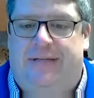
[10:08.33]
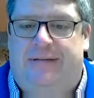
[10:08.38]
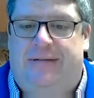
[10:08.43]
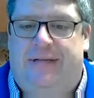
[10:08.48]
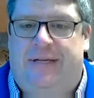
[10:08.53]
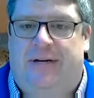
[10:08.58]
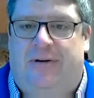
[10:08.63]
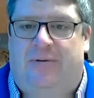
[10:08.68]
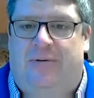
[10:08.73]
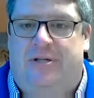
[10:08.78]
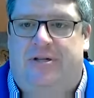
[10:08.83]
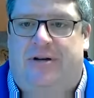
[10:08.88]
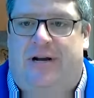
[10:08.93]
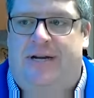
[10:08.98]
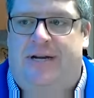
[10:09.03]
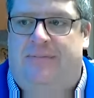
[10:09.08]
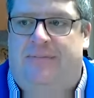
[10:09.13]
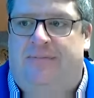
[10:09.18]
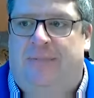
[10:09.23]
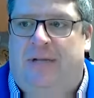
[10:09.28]
We're
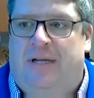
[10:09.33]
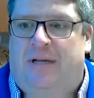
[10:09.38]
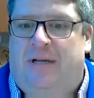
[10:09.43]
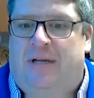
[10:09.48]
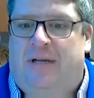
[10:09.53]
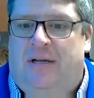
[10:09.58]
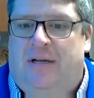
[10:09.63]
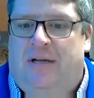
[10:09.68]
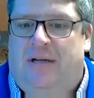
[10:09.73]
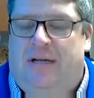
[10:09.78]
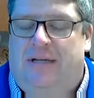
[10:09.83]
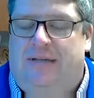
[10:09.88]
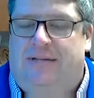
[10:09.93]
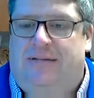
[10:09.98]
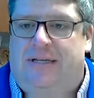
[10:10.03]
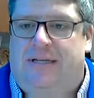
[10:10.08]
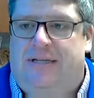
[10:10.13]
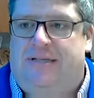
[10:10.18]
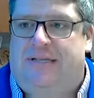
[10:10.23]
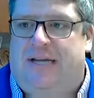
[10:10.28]
trying to,
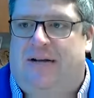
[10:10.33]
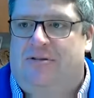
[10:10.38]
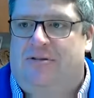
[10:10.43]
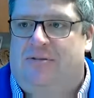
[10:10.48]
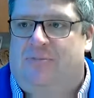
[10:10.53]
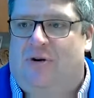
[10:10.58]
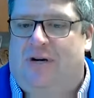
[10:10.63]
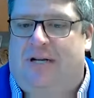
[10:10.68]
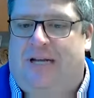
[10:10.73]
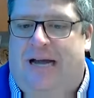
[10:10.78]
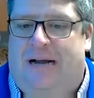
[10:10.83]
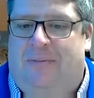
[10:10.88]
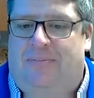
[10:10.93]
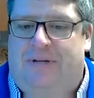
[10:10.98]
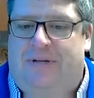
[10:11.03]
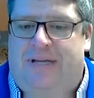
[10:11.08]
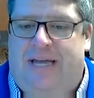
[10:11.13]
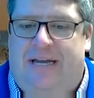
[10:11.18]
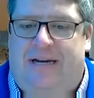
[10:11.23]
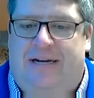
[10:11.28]
it sounds more
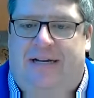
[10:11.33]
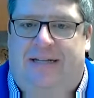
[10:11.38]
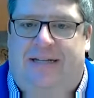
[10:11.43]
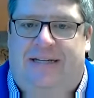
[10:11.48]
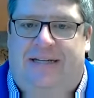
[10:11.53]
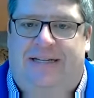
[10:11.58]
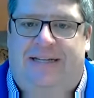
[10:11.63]
complicated, I think,